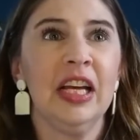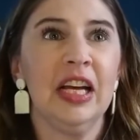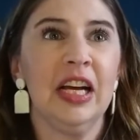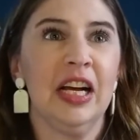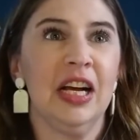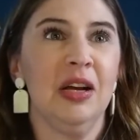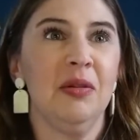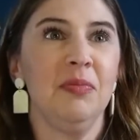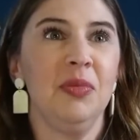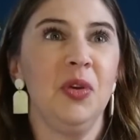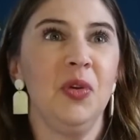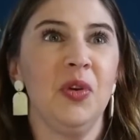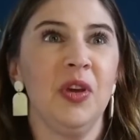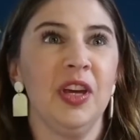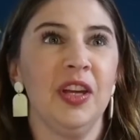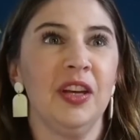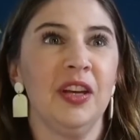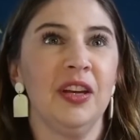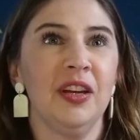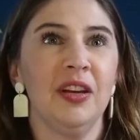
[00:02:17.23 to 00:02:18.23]
Um, you
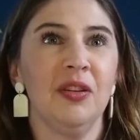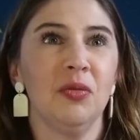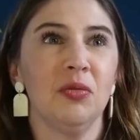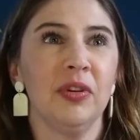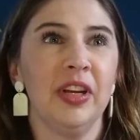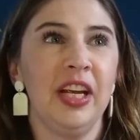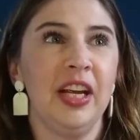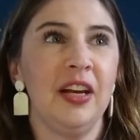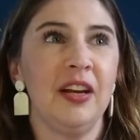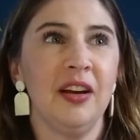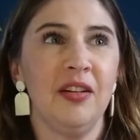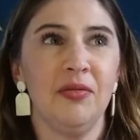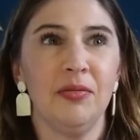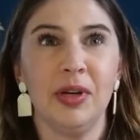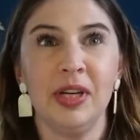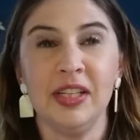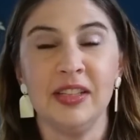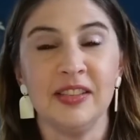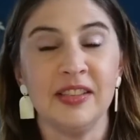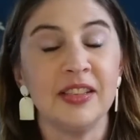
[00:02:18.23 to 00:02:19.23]
can read, I've
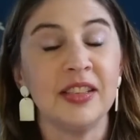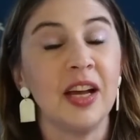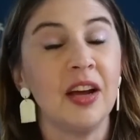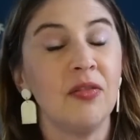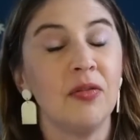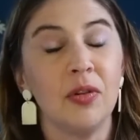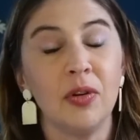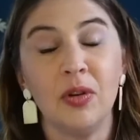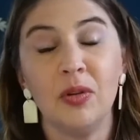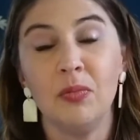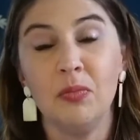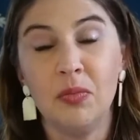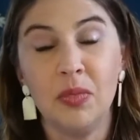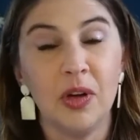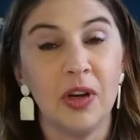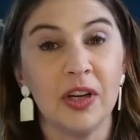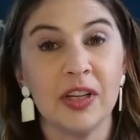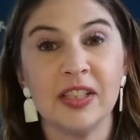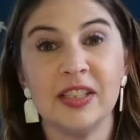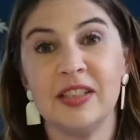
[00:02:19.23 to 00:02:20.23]
written several
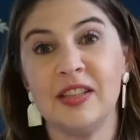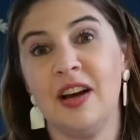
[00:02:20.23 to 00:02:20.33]
books.